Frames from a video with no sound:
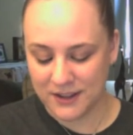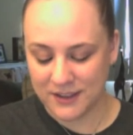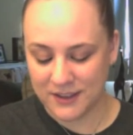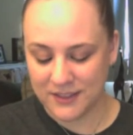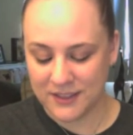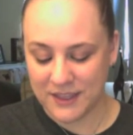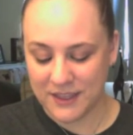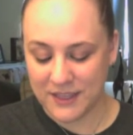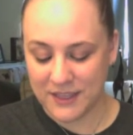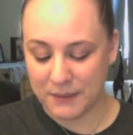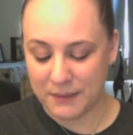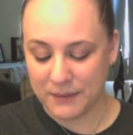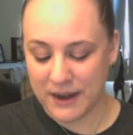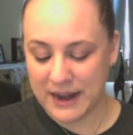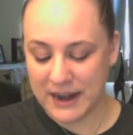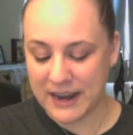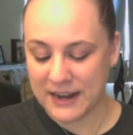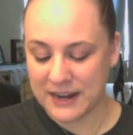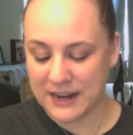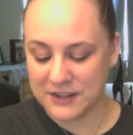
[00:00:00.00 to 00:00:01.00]
Then they
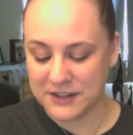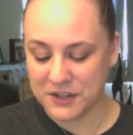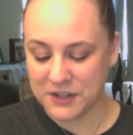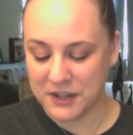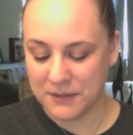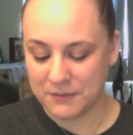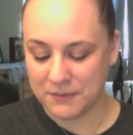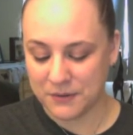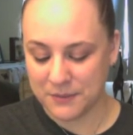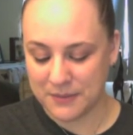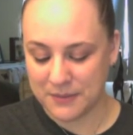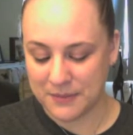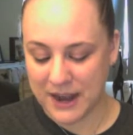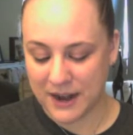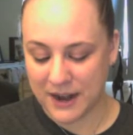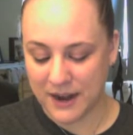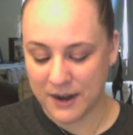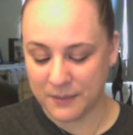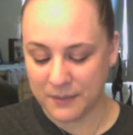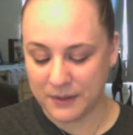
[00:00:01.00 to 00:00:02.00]
ran and took him from
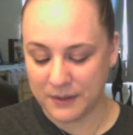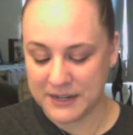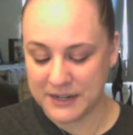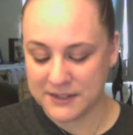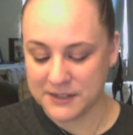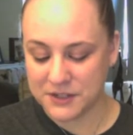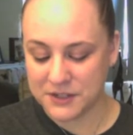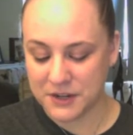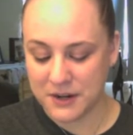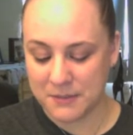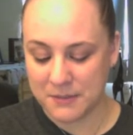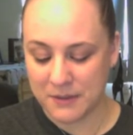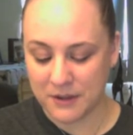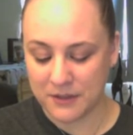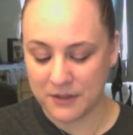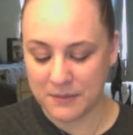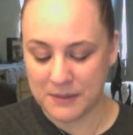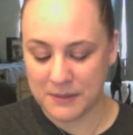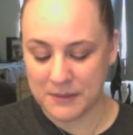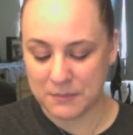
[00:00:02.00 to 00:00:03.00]
there, and when he stood
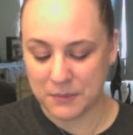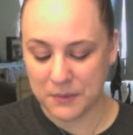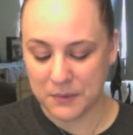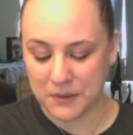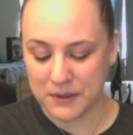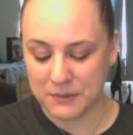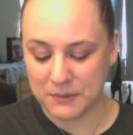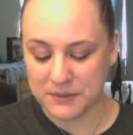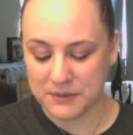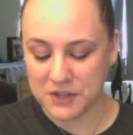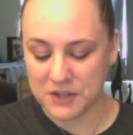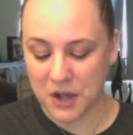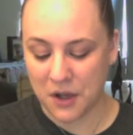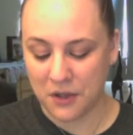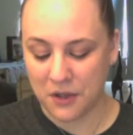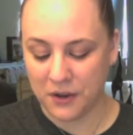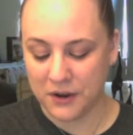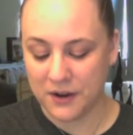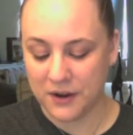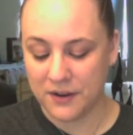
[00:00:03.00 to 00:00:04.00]
among the people, he was
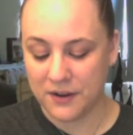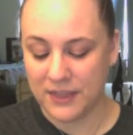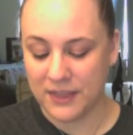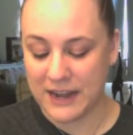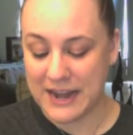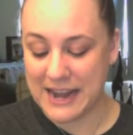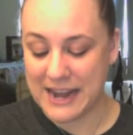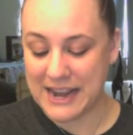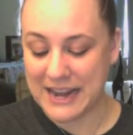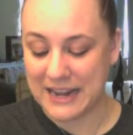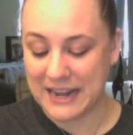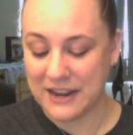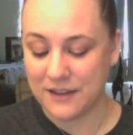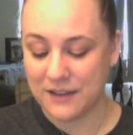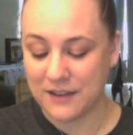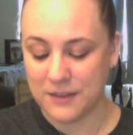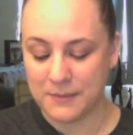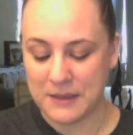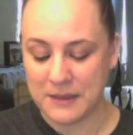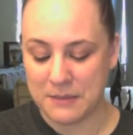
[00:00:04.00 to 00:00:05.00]
taller than
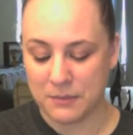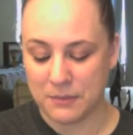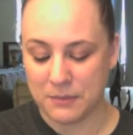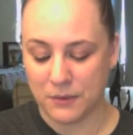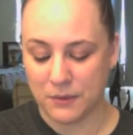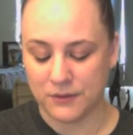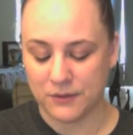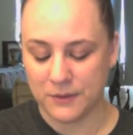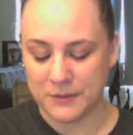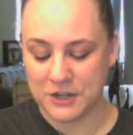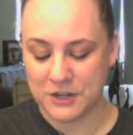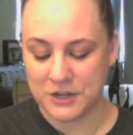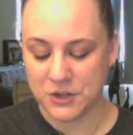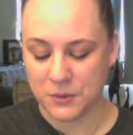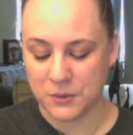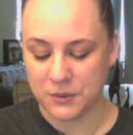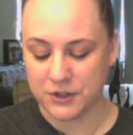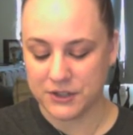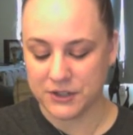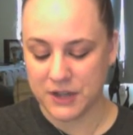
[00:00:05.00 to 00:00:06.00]
any of the people from his
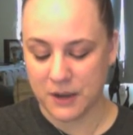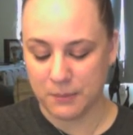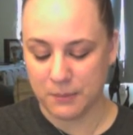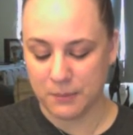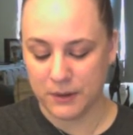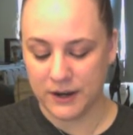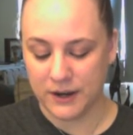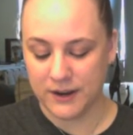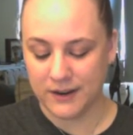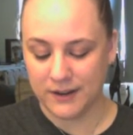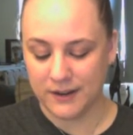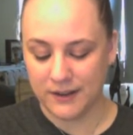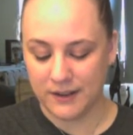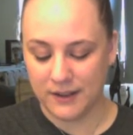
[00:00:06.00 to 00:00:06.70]
shoulders upward.